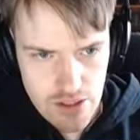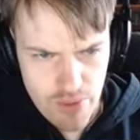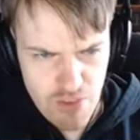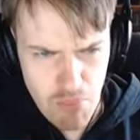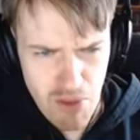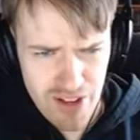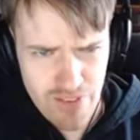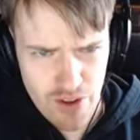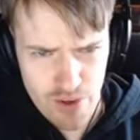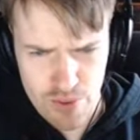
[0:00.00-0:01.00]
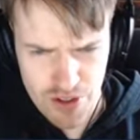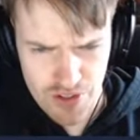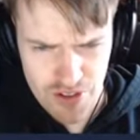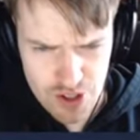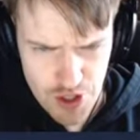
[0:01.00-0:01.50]
We have a mine, though. Don't
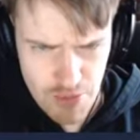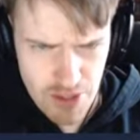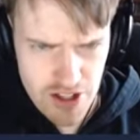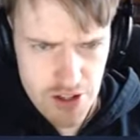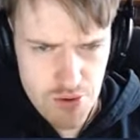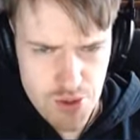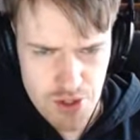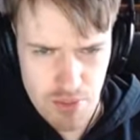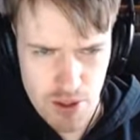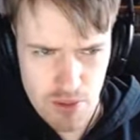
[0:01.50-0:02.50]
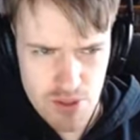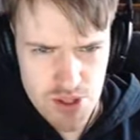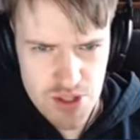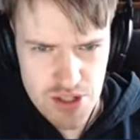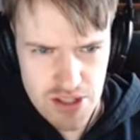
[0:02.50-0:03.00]
think that's going to be in use at the
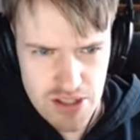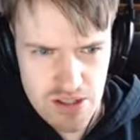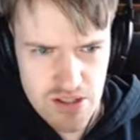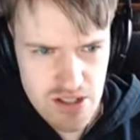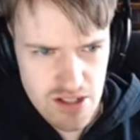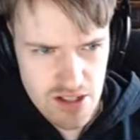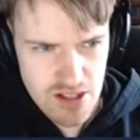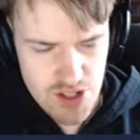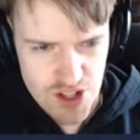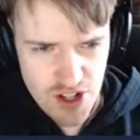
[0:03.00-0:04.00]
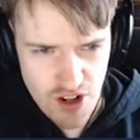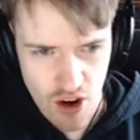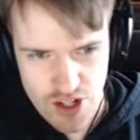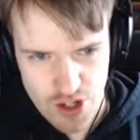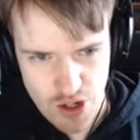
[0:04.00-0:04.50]
moment, uh, since our
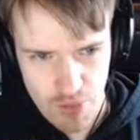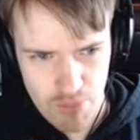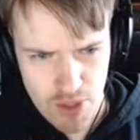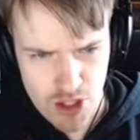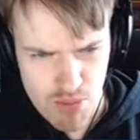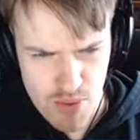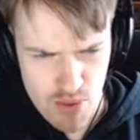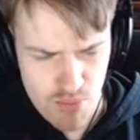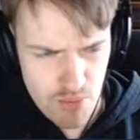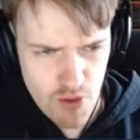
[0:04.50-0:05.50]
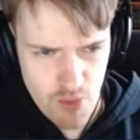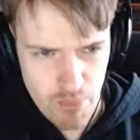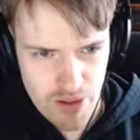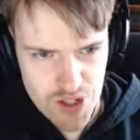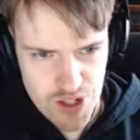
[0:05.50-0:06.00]
car hasn't got much
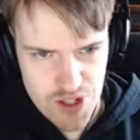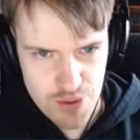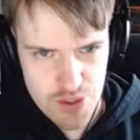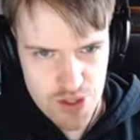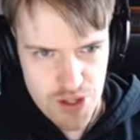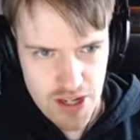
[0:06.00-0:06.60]
movability to it.